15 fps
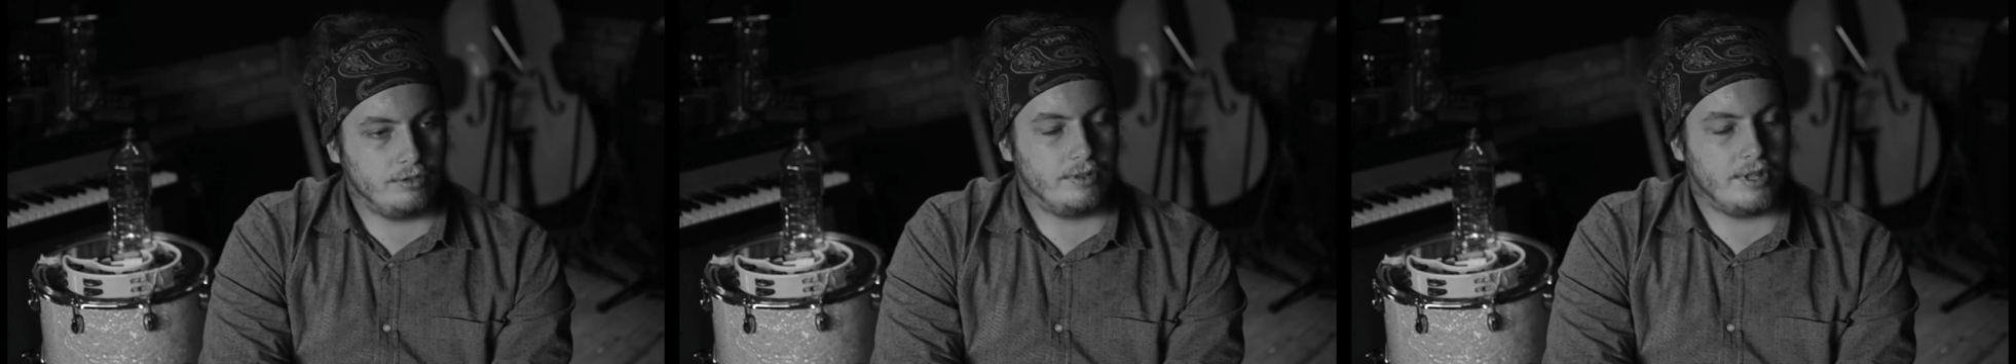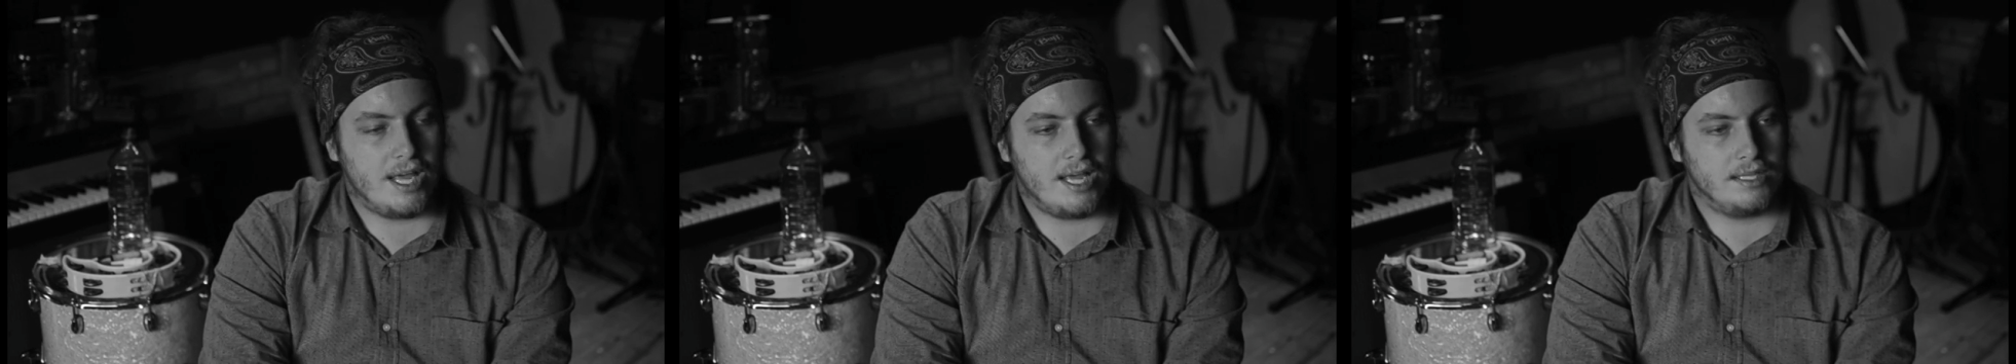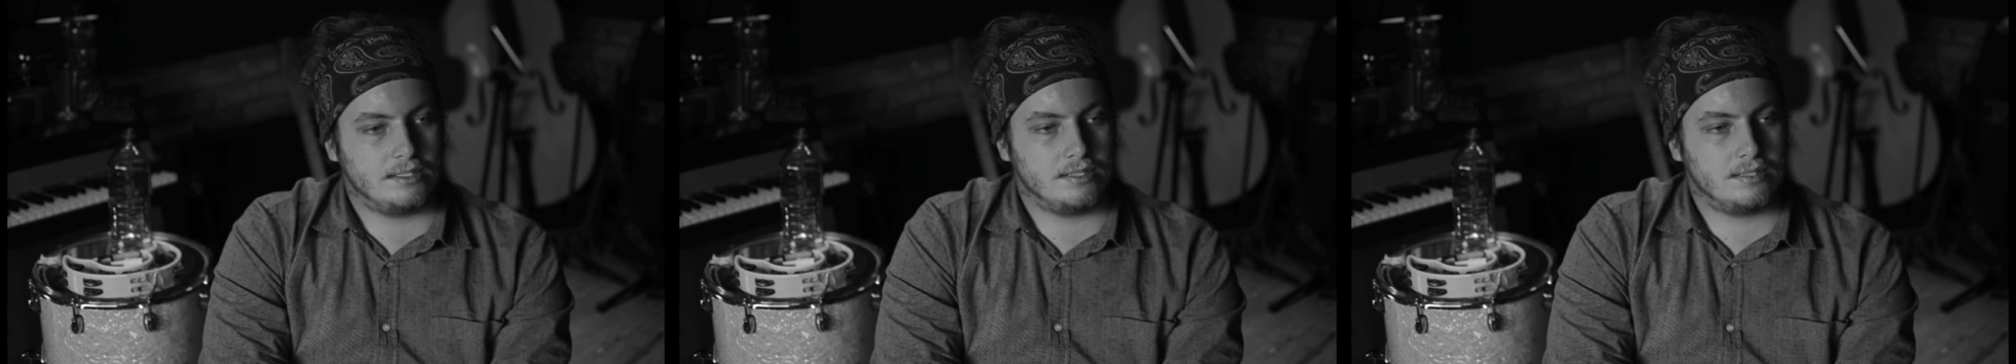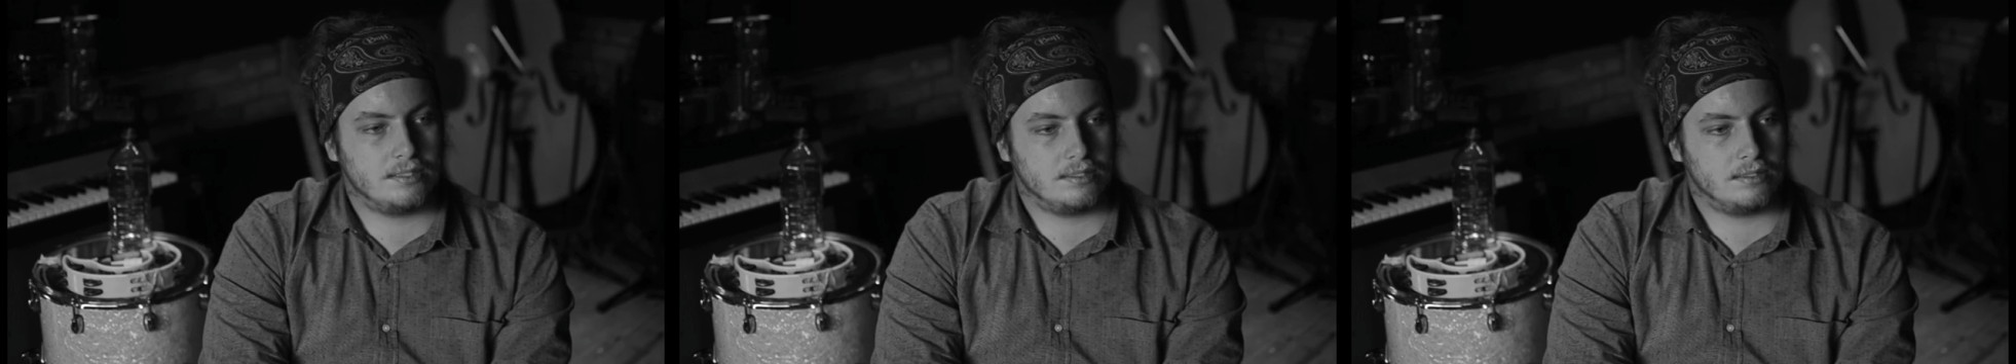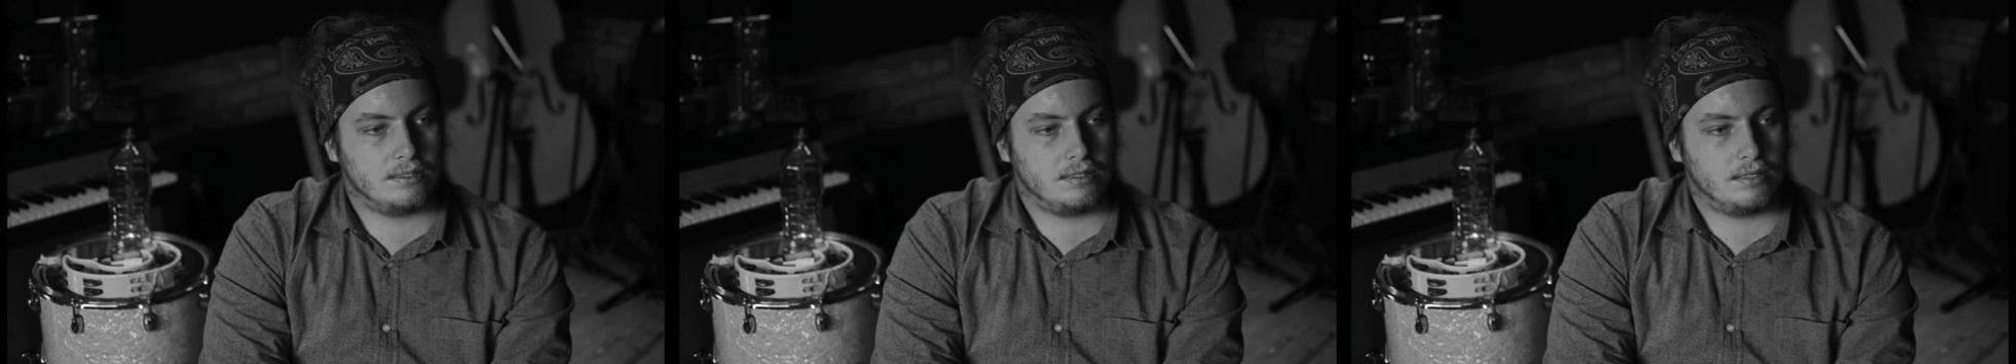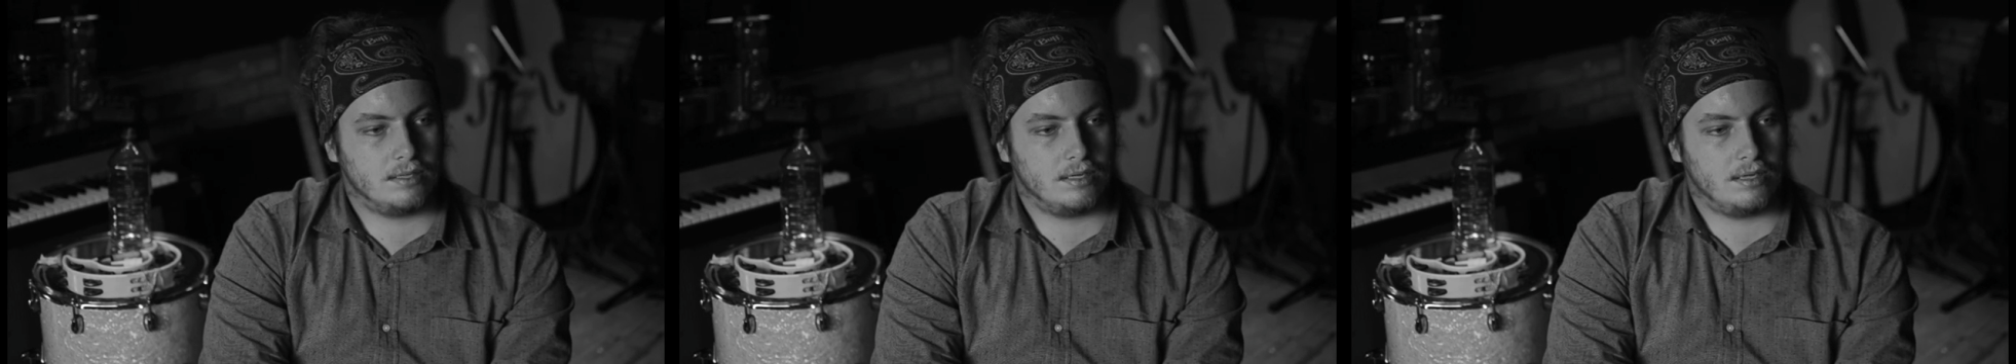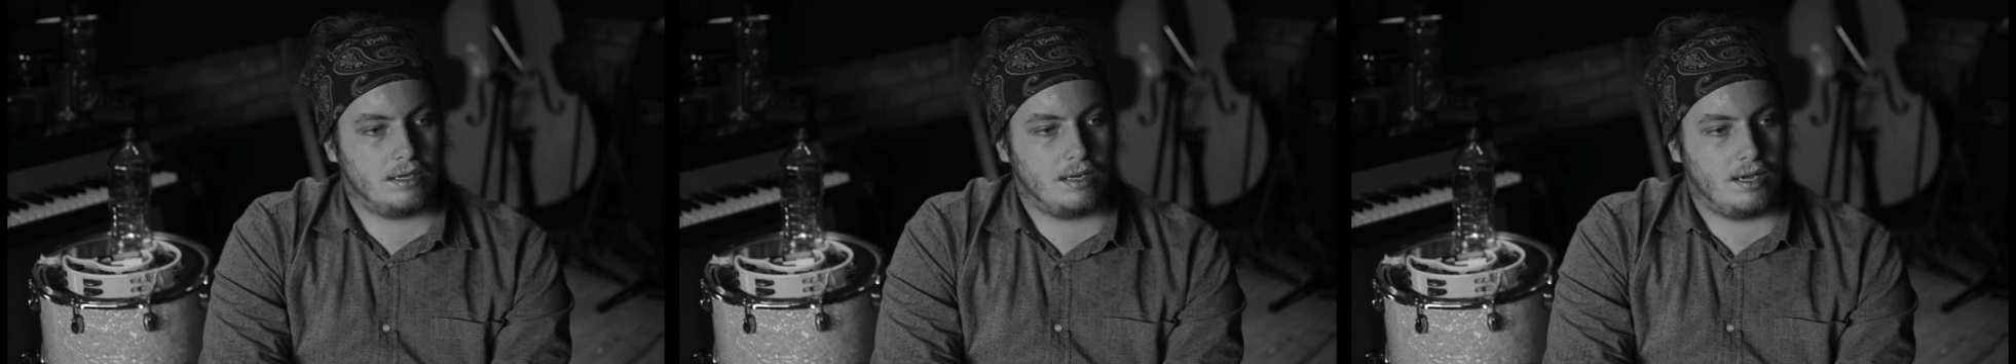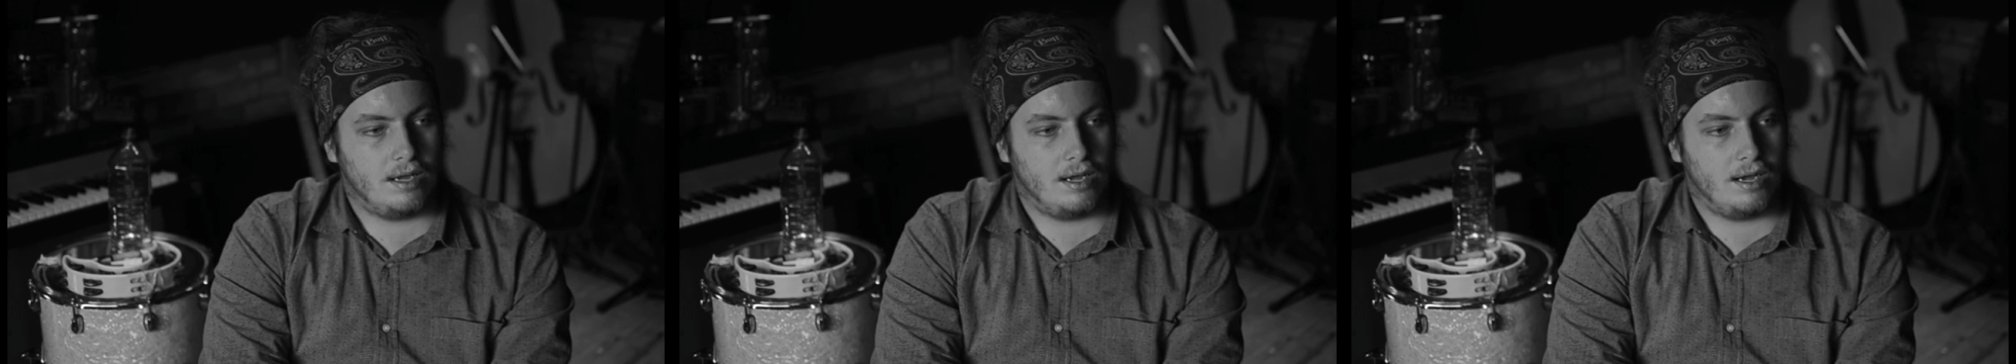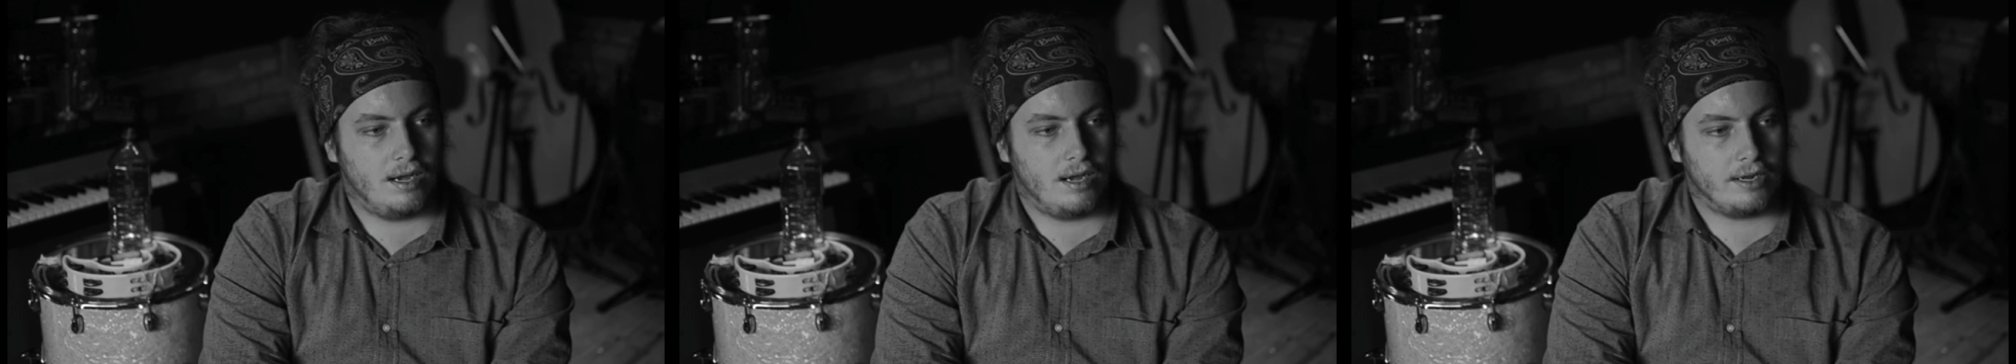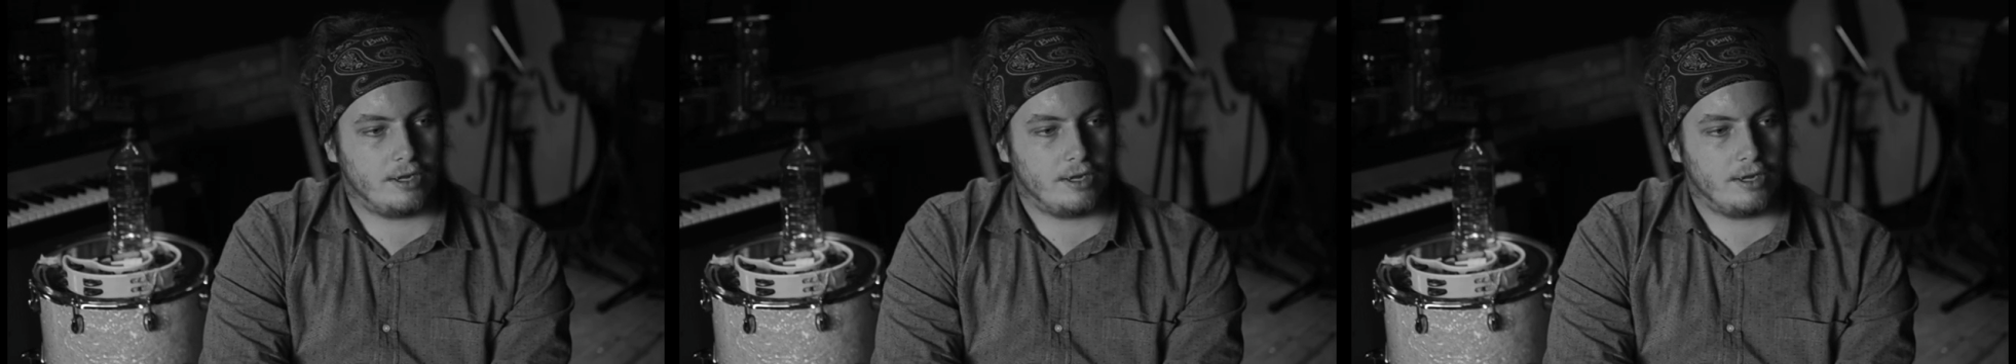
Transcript: that, I